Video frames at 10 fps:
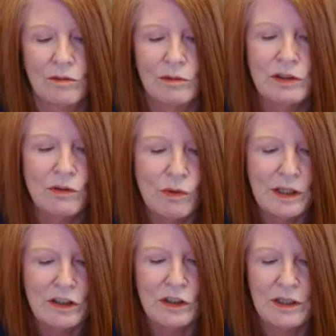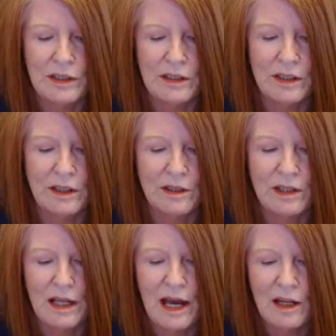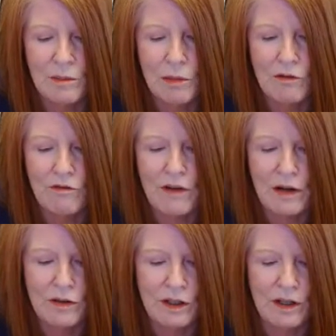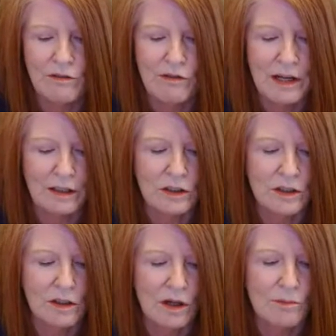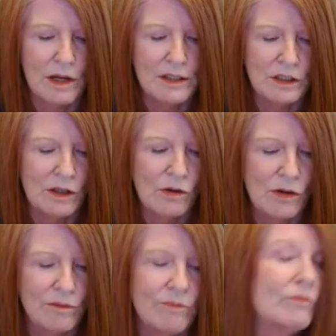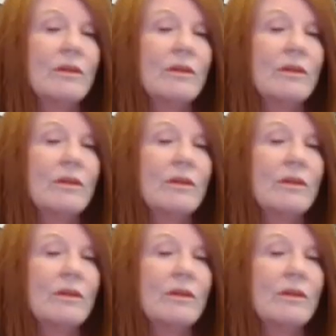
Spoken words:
was a richness that had a profound effect on my soul.